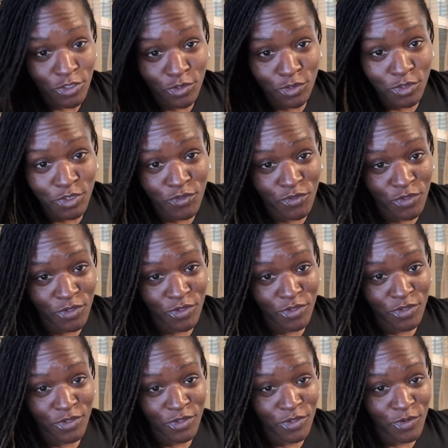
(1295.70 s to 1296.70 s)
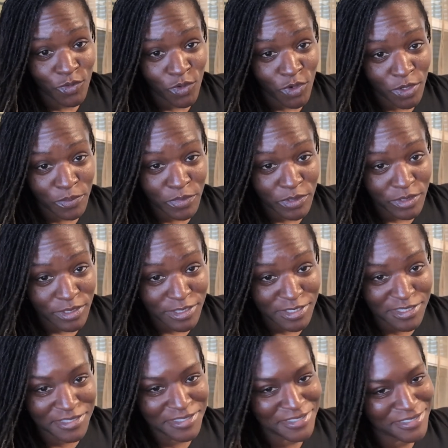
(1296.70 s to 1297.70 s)
those
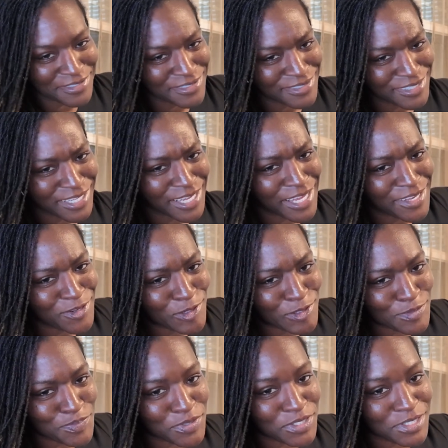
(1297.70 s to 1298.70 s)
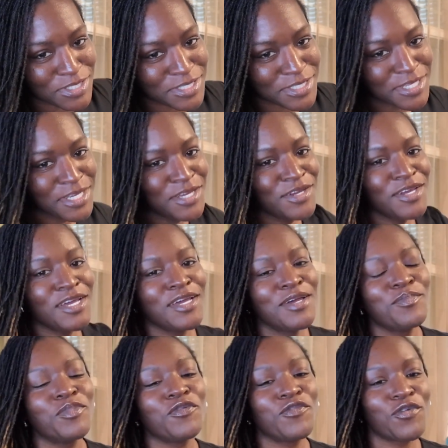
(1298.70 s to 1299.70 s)
workbooks in those books
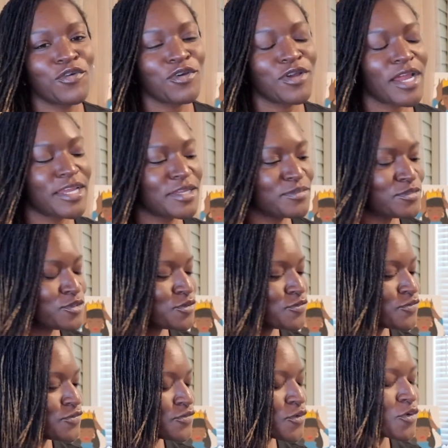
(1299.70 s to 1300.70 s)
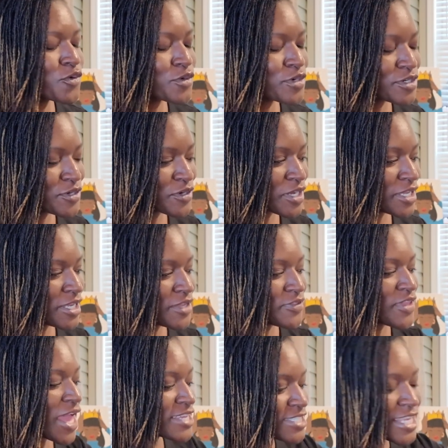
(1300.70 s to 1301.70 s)
before I can move forward. Okay, now
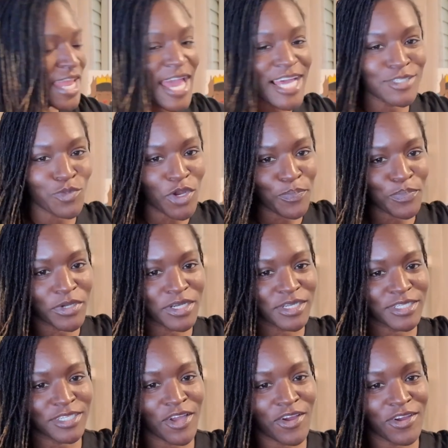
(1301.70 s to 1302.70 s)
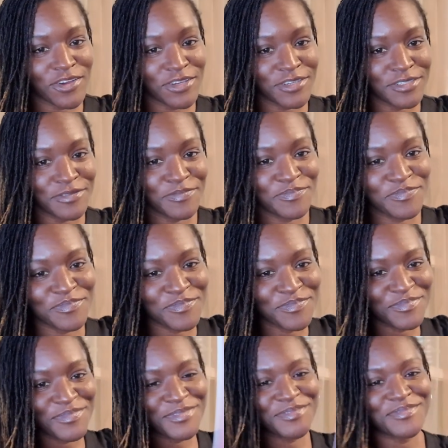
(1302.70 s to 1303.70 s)
that's the last workbook, y'all.
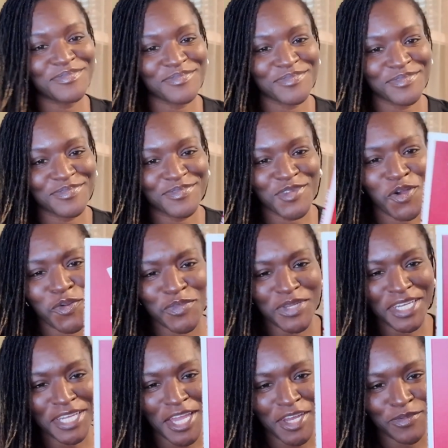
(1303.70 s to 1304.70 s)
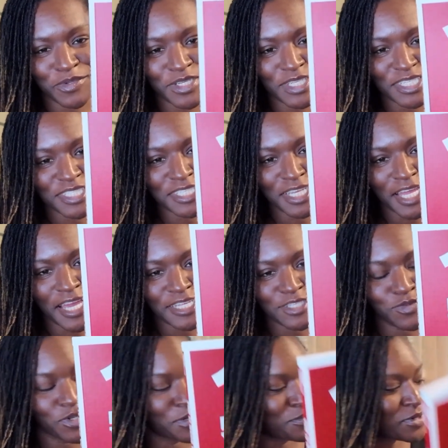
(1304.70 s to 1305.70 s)
Hold me accountable. This is the last
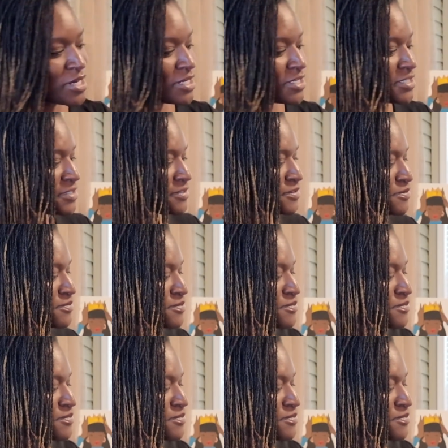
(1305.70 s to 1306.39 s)
one I'm buying